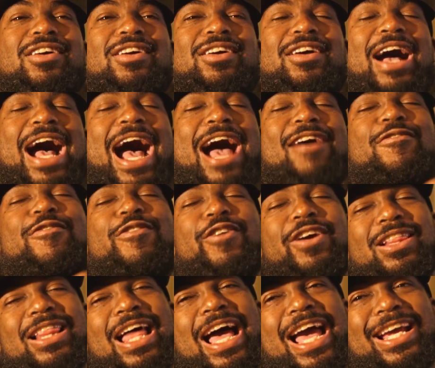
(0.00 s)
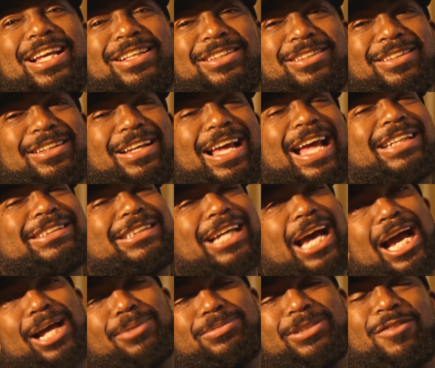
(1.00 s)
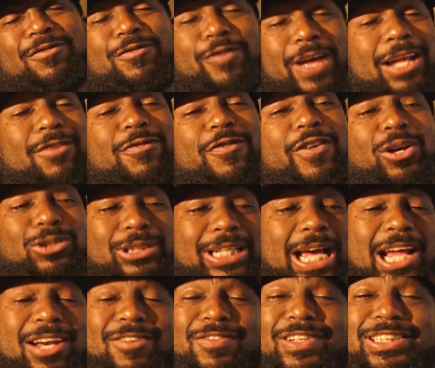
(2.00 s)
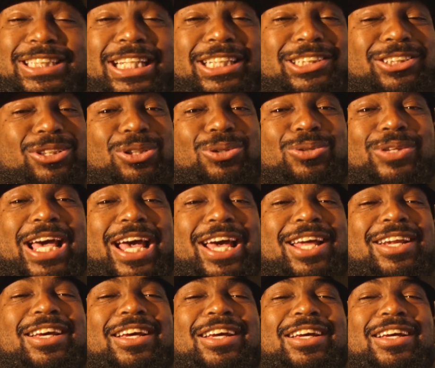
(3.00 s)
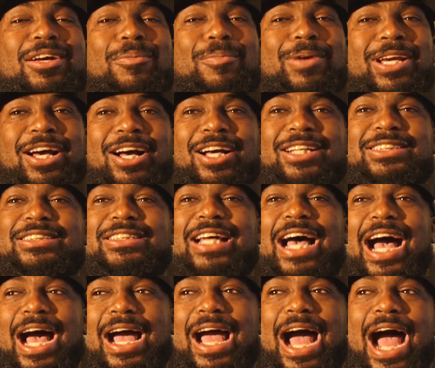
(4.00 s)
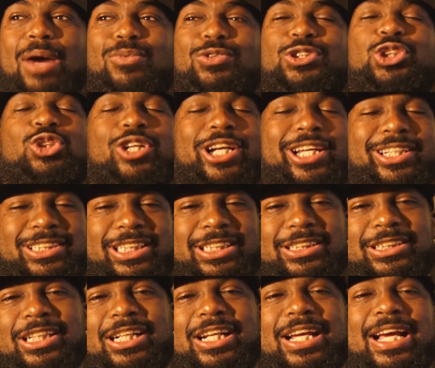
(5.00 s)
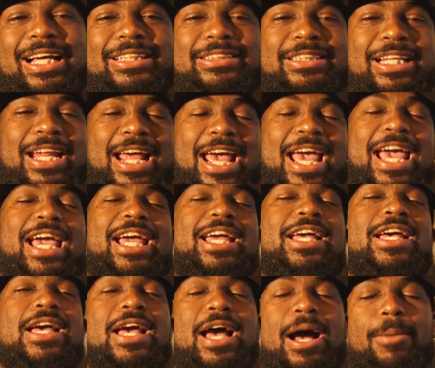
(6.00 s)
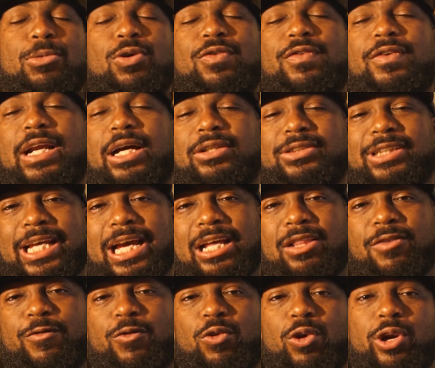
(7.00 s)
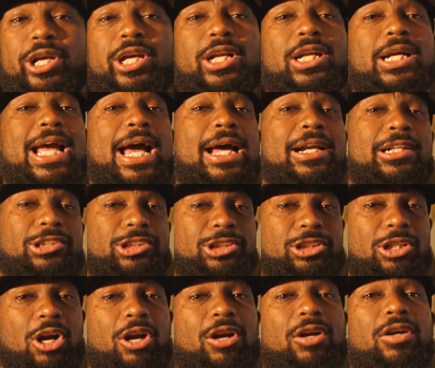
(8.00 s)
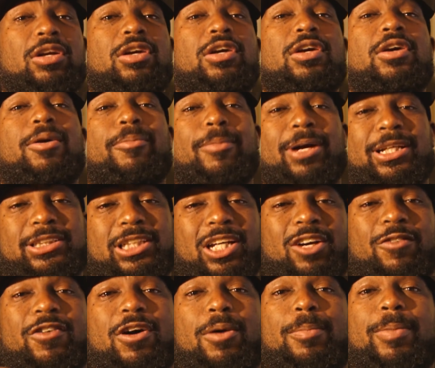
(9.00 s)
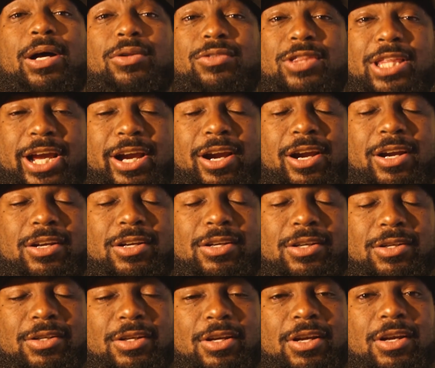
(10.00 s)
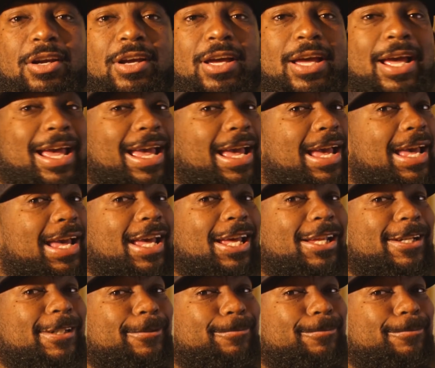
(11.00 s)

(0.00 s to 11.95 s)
I feel like at times it feels kind of intentional that because I was transitioning, I said, hey, I'm moving out to California to kind of start myself up out there. And